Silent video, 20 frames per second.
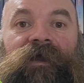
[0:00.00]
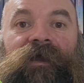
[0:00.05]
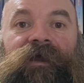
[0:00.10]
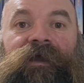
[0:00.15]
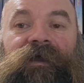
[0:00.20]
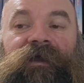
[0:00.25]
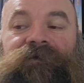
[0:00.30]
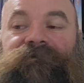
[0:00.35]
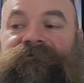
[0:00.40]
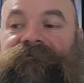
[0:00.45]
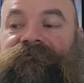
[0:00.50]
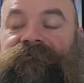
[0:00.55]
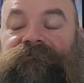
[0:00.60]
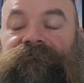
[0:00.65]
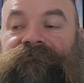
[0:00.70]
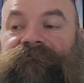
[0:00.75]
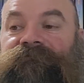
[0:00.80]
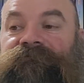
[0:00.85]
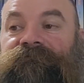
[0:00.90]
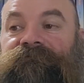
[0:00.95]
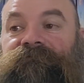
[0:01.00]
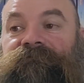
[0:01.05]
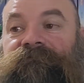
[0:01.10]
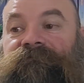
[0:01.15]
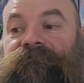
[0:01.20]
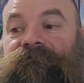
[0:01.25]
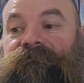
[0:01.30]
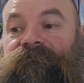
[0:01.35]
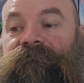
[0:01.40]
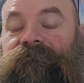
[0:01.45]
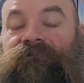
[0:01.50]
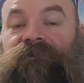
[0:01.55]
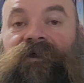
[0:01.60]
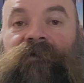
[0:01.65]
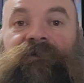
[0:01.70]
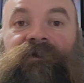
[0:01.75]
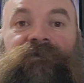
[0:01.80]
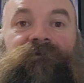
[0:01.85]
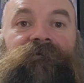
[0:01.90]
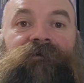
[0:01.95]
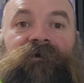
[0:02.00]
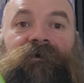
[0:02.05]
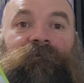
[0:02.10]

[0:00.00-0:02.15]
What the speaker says: And, I mean,